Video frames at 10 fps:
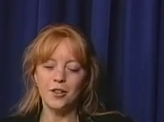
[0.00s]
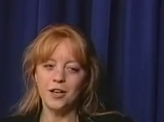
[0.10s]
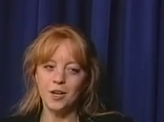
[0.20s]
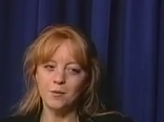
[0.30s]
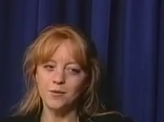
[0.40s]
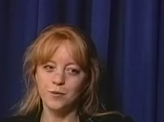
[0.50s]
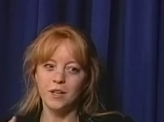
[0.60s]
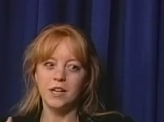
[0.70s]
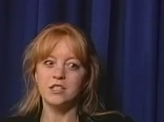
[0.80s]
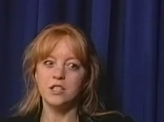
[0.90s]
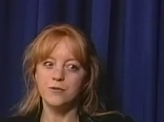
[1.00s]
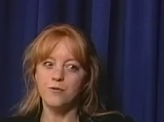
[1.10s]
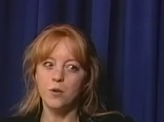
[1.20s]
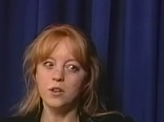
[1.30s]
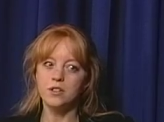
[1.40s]
that comes from the
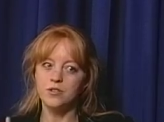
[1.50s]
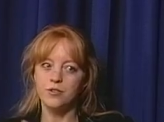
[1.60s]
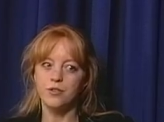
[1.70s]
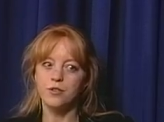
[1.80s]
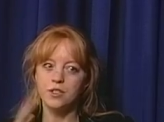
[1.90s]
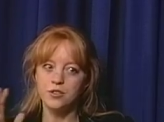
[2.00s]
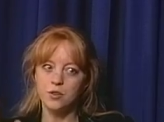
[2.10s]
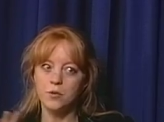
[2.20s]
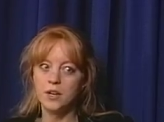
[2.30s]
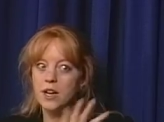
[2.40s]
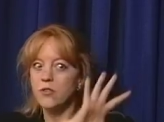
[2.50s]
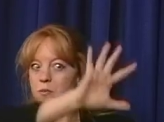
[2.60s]
1940s or 30s or whatever,